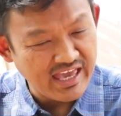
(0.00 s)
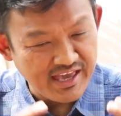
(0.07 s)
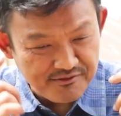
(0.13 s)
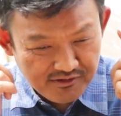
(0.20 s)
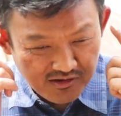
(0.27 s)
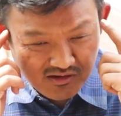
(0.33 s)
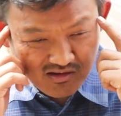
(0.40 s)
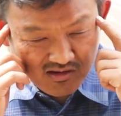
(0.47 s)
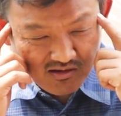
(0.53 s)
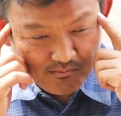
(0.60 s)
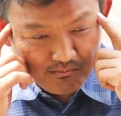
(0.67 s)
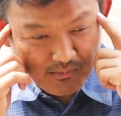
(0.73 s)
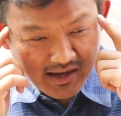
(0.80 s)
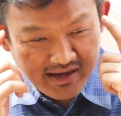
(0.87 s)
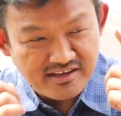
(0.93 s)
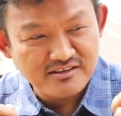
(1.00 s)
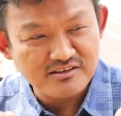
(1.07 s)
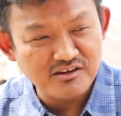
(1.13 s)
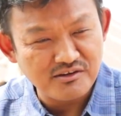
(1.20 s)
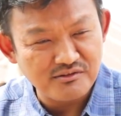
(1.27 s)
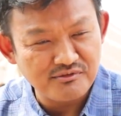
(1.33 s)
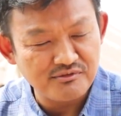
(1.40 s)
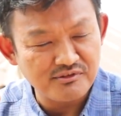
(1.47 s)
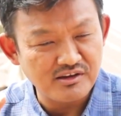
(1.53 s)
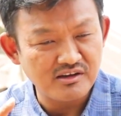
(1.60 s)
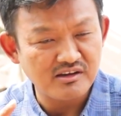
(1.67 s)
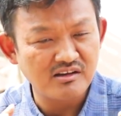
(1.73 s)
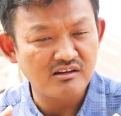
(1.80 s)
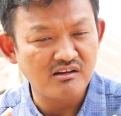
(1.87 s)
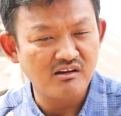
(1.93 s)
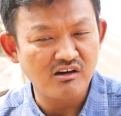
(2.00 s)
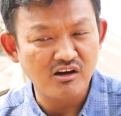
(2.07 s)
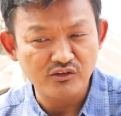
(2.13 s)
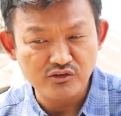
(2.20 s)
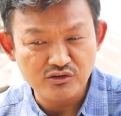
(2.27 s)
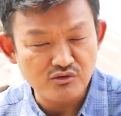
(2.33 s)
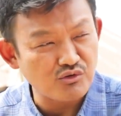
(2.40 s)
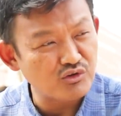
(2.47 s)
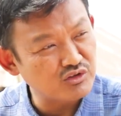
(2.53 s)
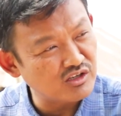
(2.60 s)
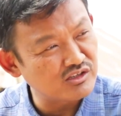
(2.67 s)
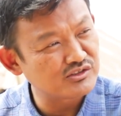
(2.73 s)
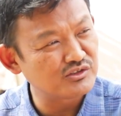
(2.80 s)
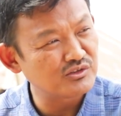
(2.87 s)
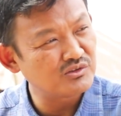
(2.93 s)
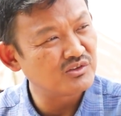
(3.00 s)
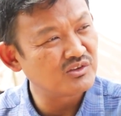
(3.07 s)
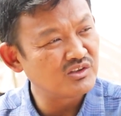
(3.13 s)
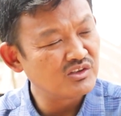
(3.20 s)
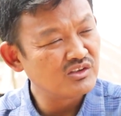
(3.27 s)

have a mind of other growth also,